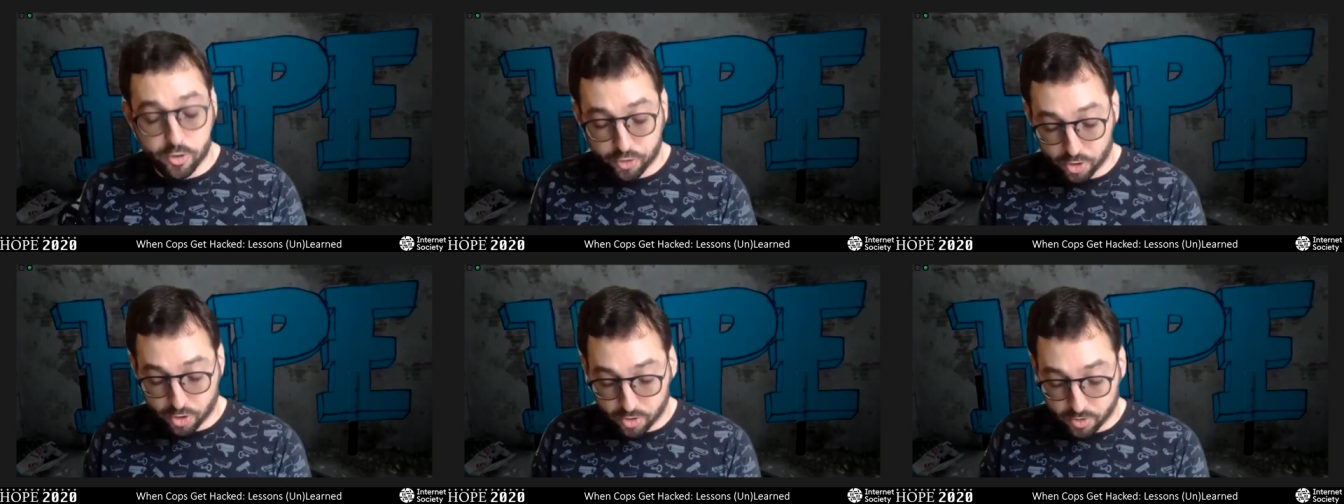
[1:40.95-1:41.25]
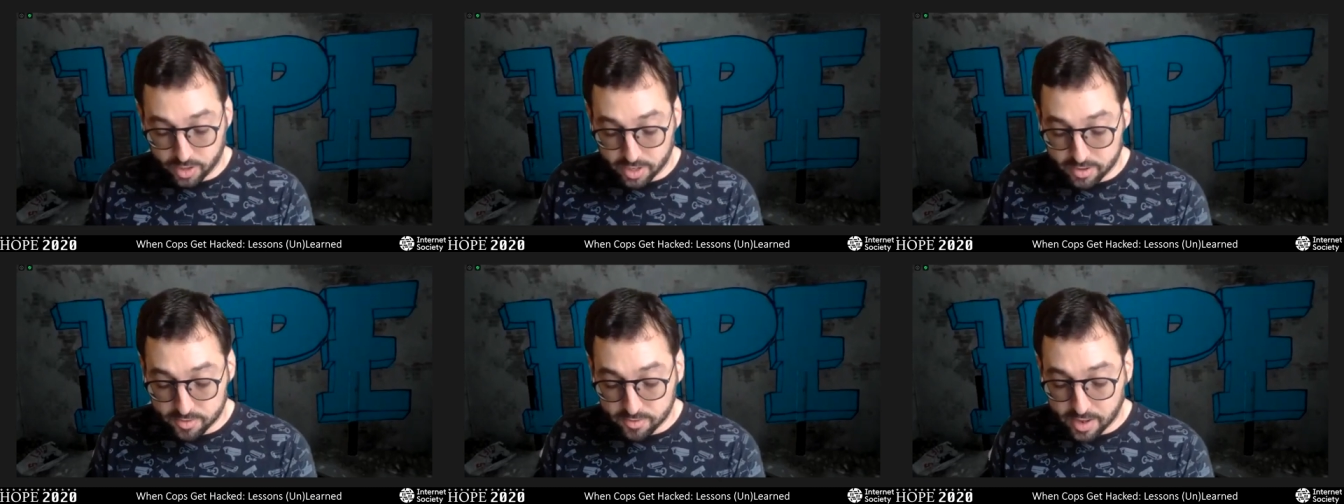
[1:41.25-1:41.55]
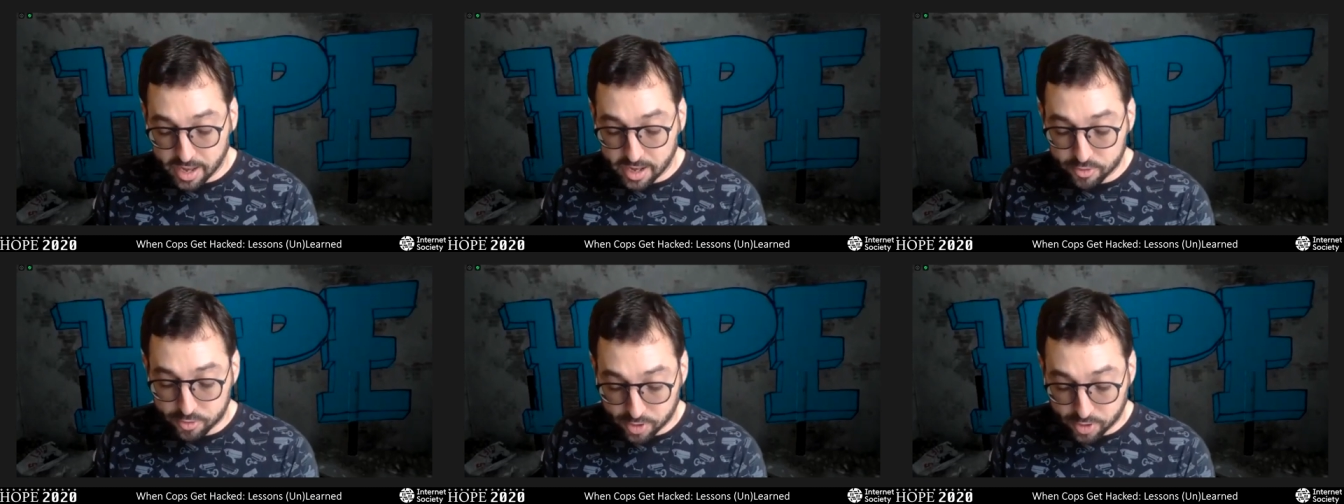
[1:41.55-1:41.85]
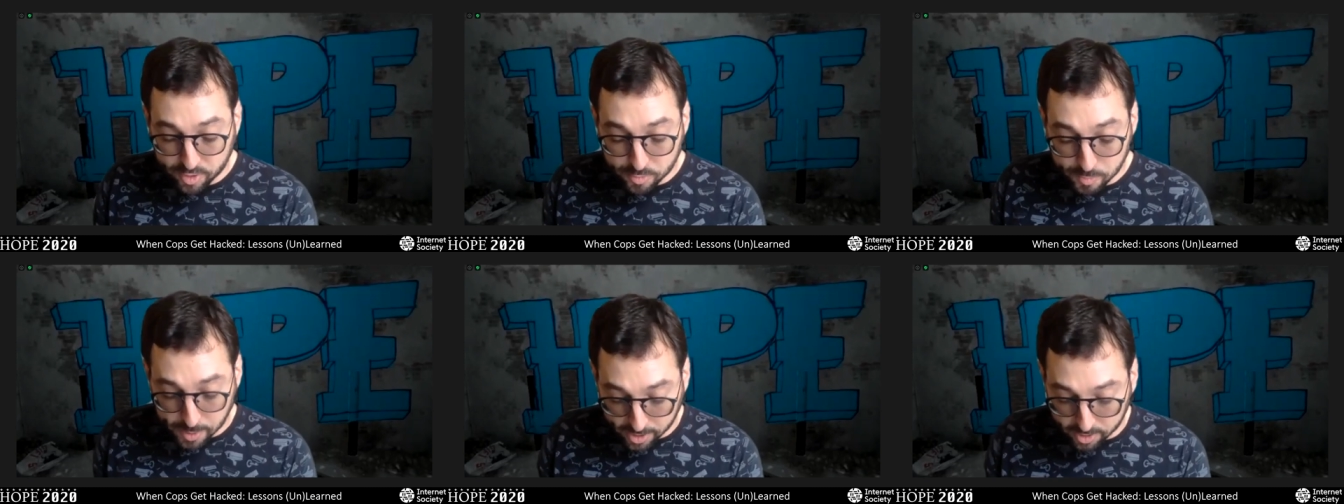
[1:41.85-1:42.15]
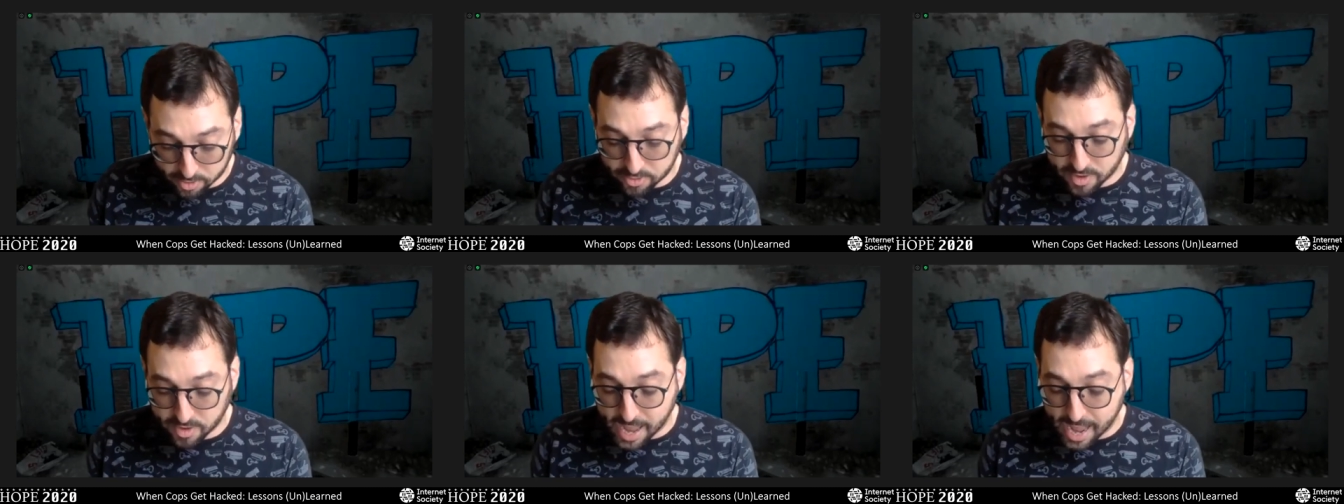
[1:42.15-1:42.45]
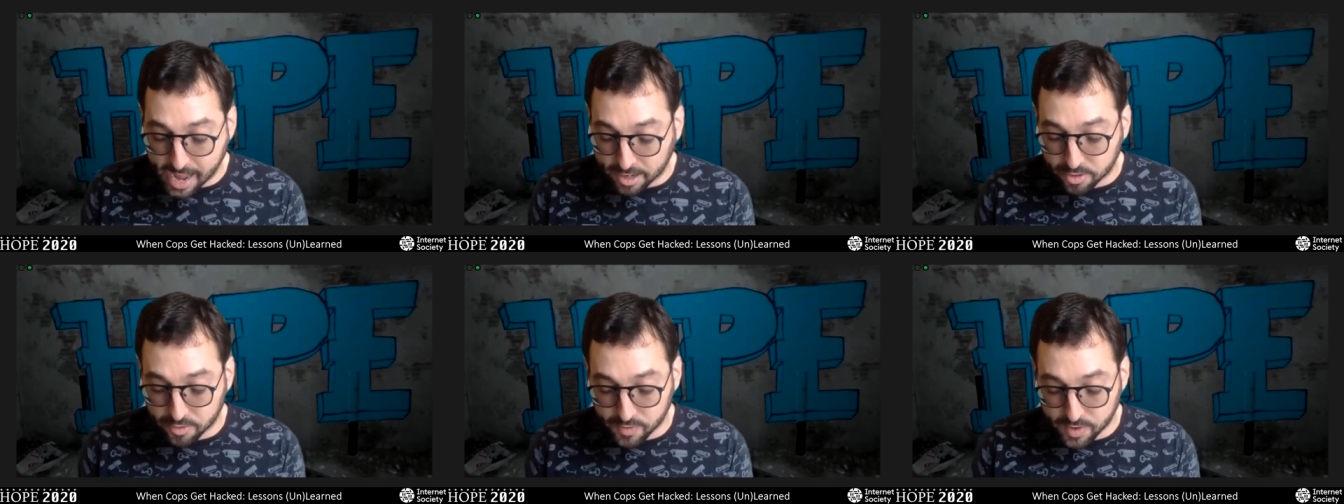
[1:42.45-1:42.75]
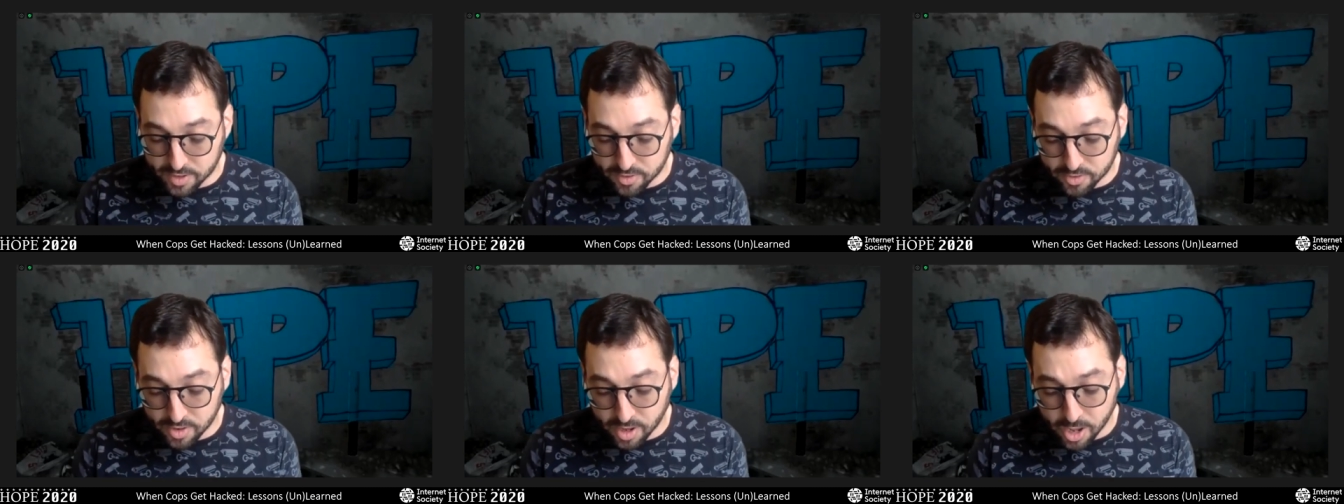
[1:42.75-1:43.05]
journalist and transparency
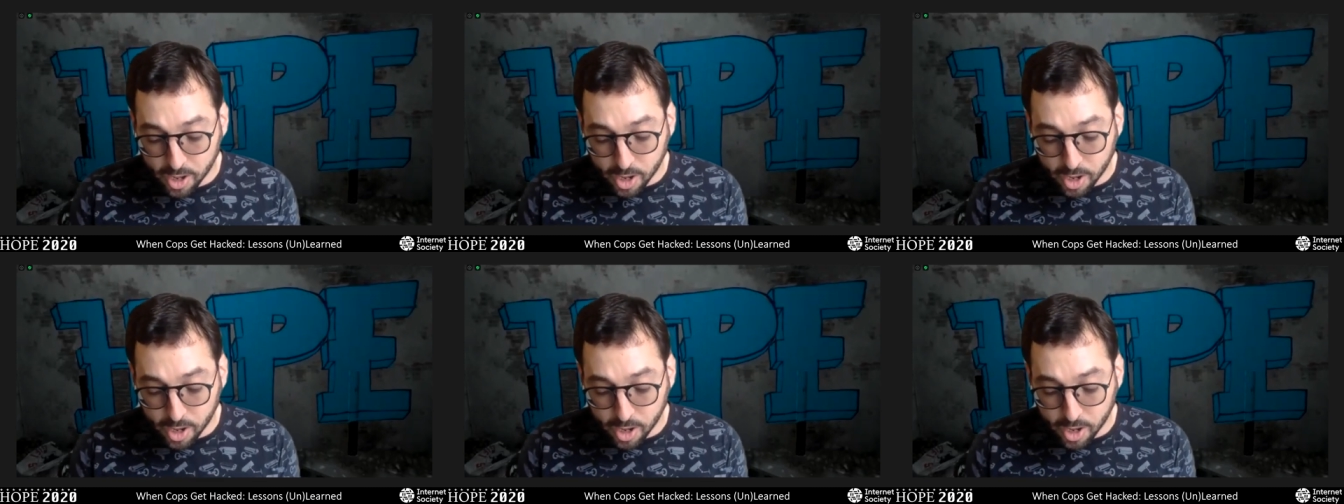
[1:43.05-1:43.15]
activist